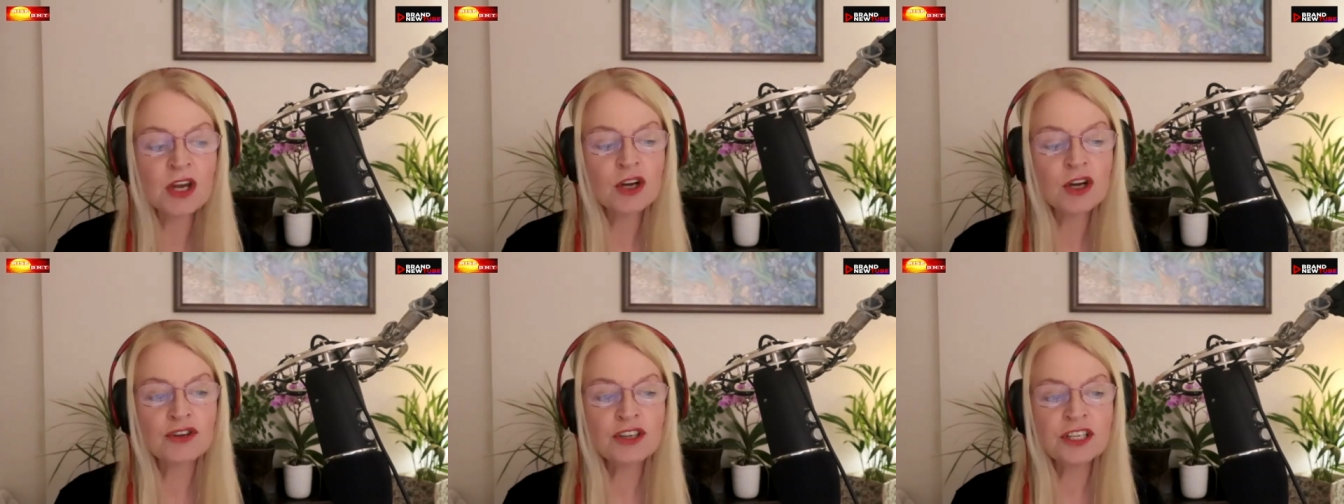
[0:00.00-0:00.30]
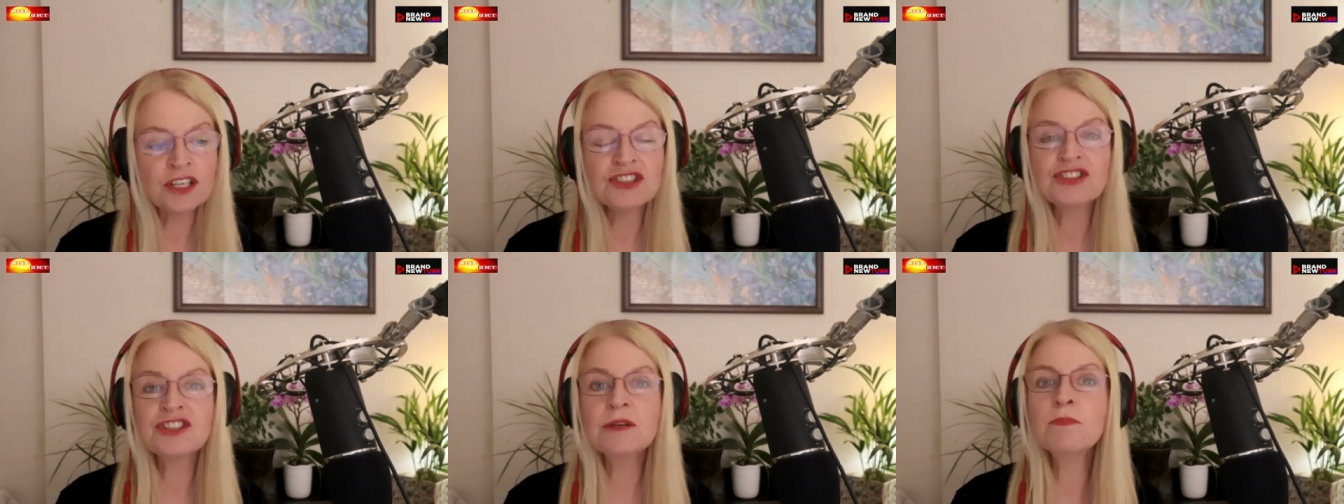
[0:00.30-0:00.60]

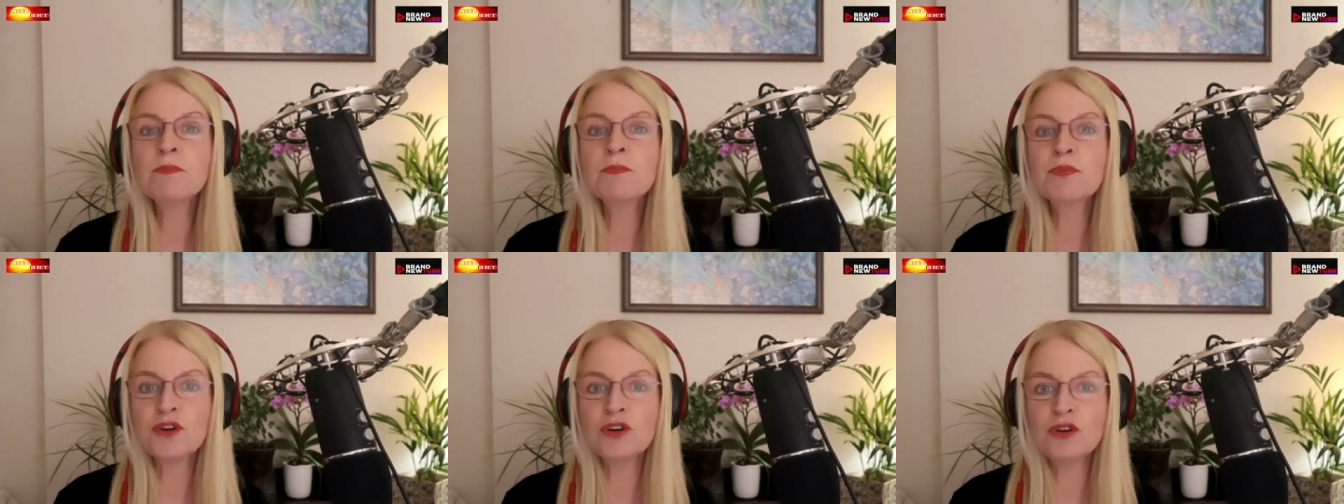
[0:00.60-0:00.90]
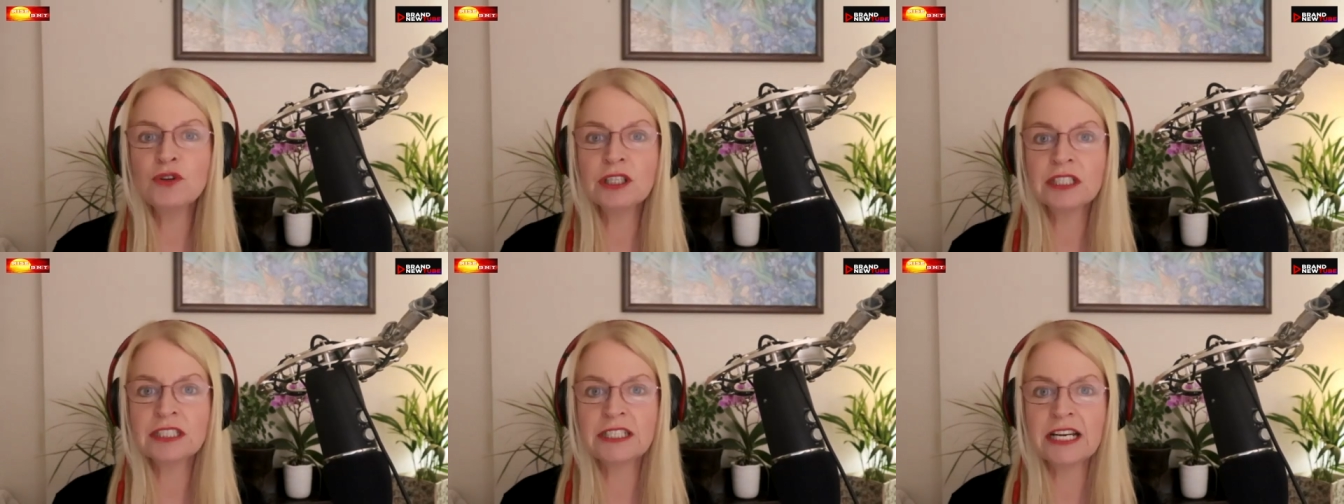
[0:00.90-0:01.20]
Christian
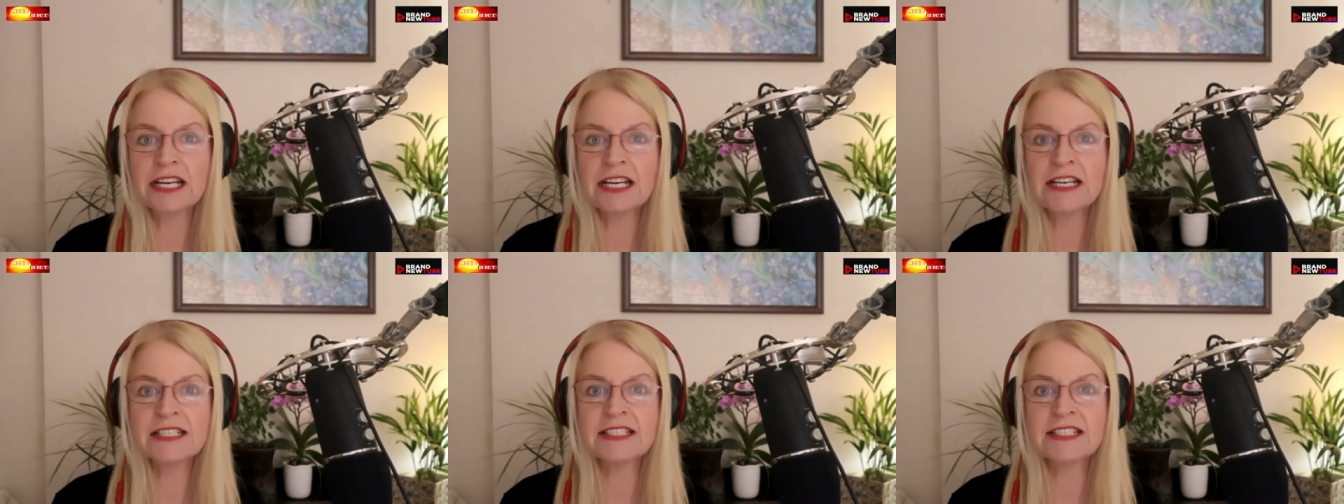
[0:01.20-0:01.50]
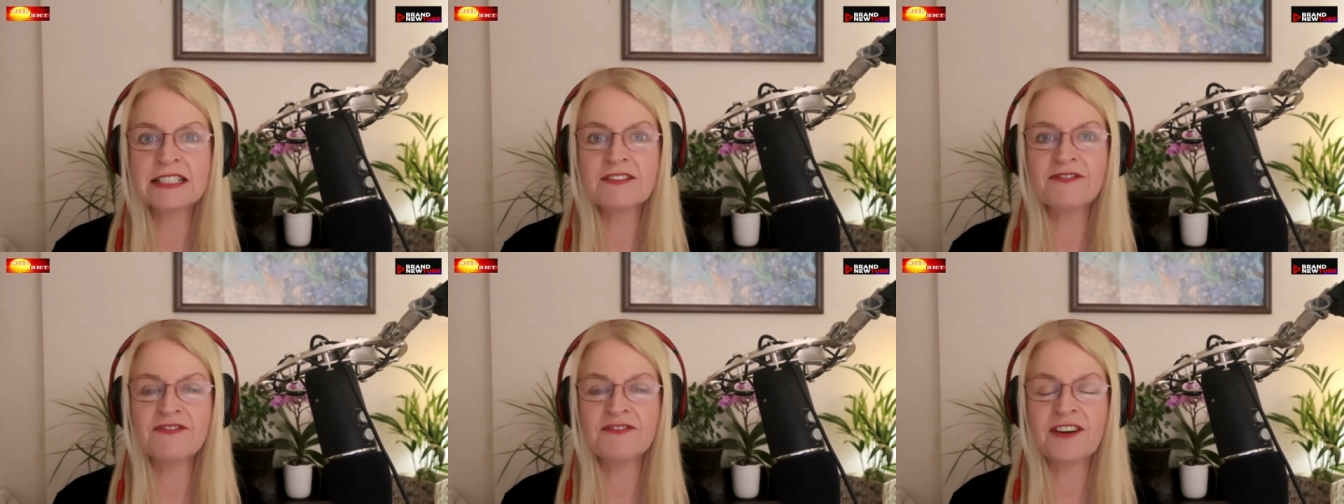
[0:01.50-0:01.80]
Bruckner's
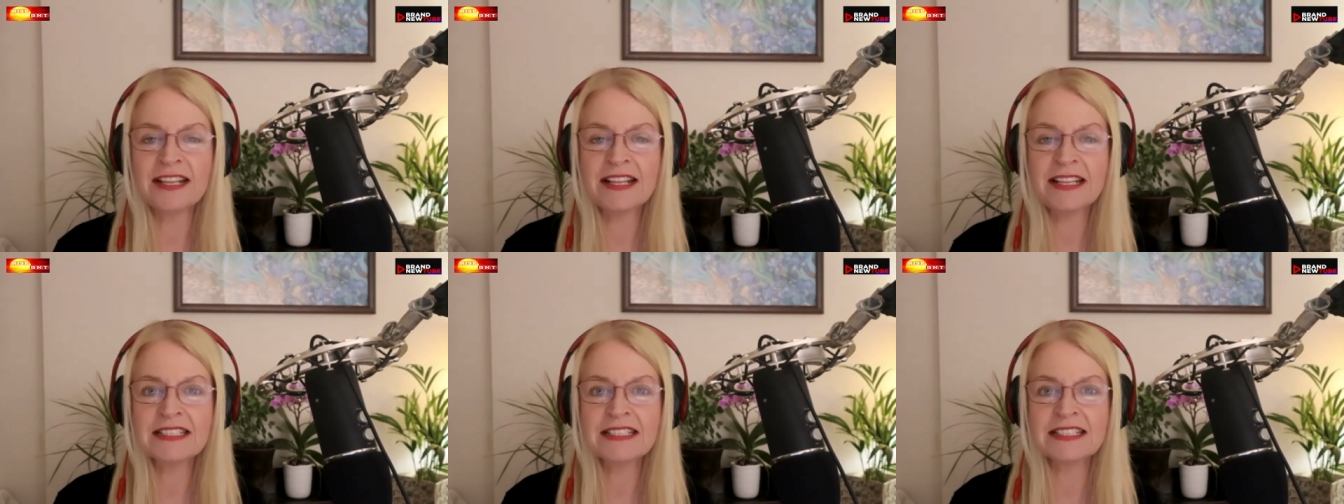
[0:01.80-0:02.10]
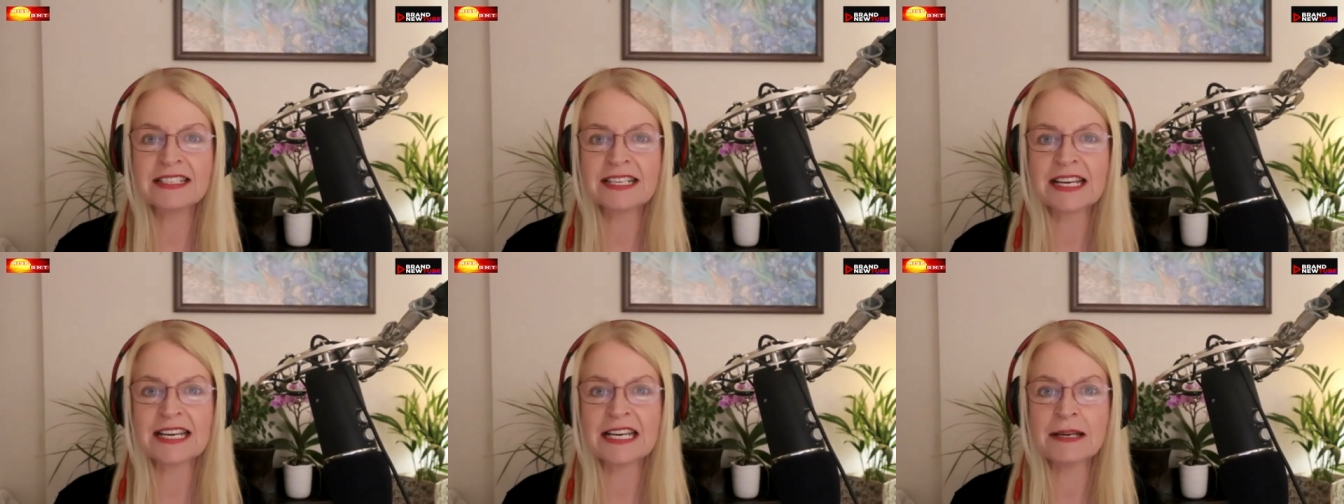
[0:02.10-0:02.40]
defense
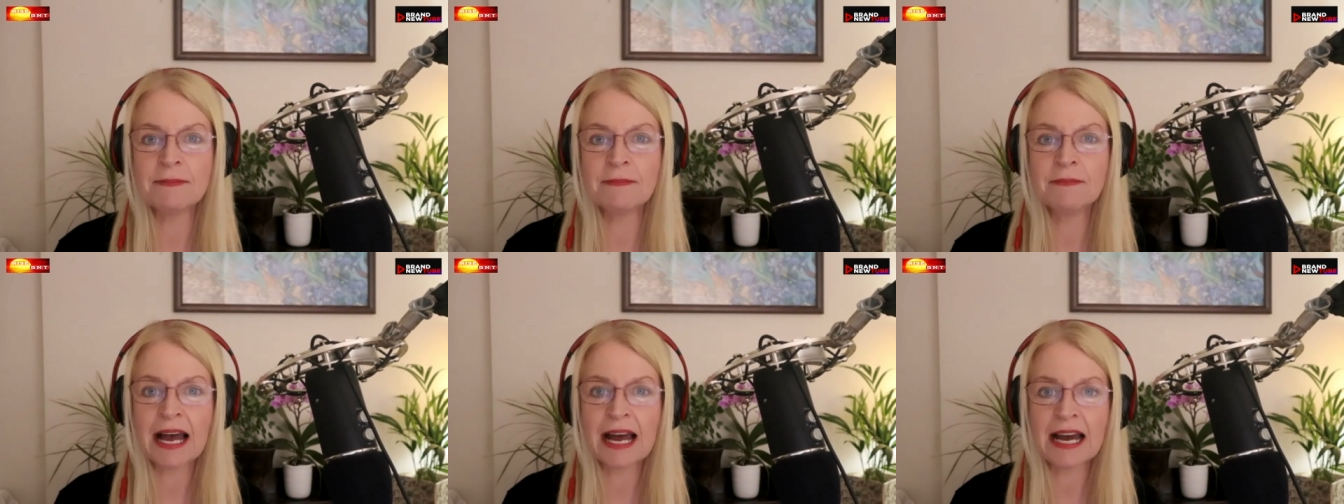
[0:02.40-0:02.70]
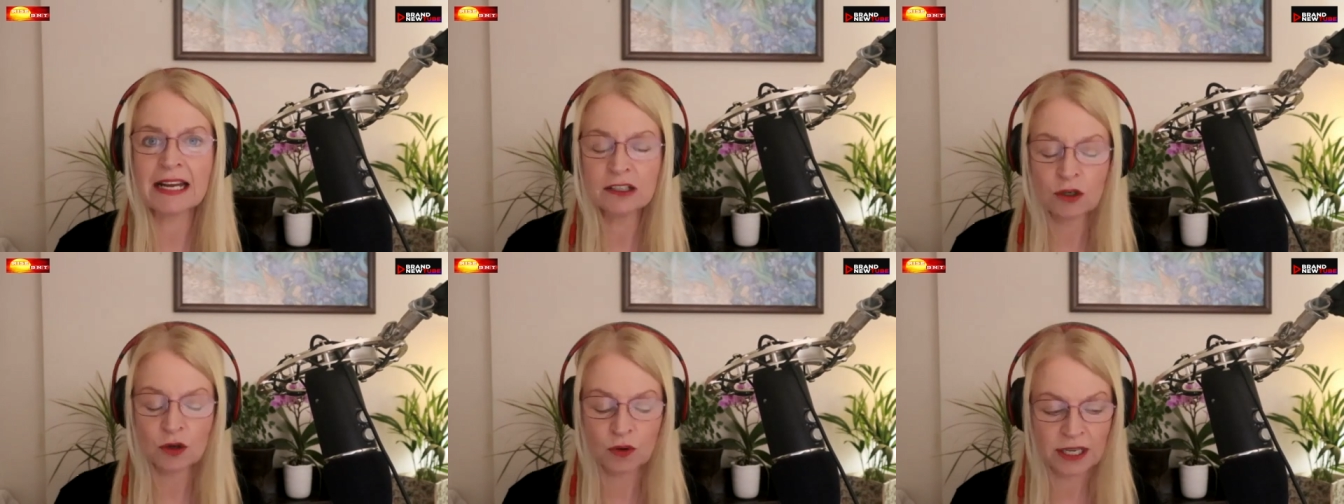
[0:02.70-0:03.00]
team
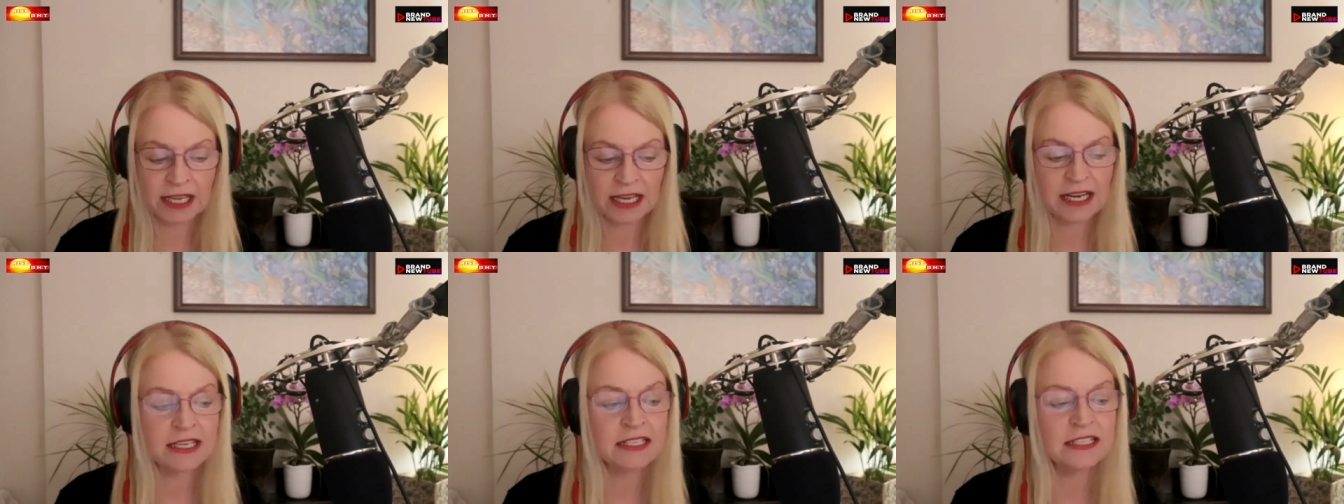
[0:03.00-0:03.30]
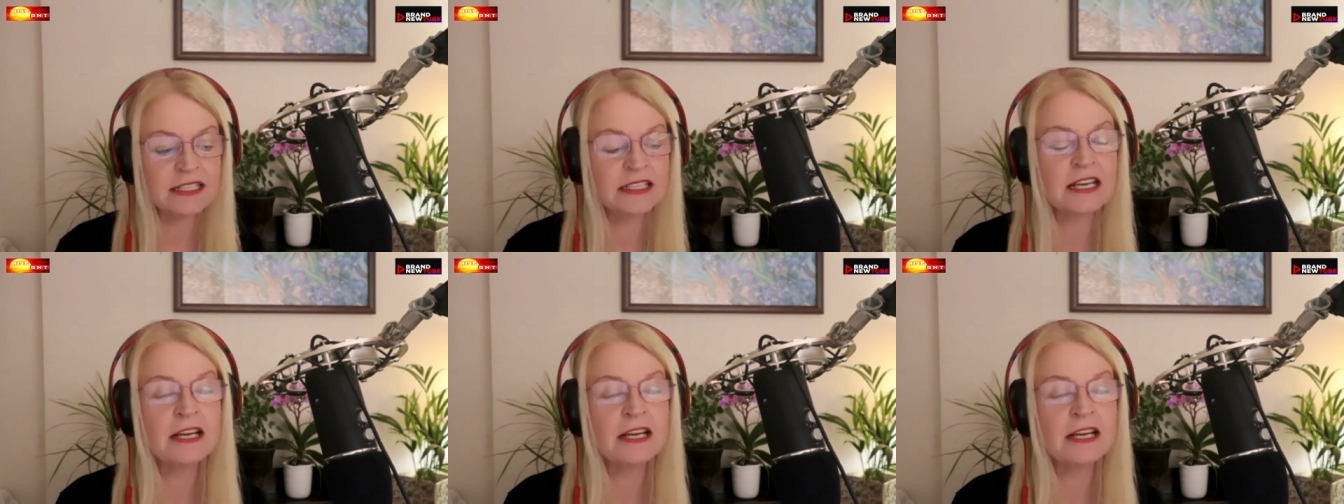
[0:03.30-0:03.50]
and lawyers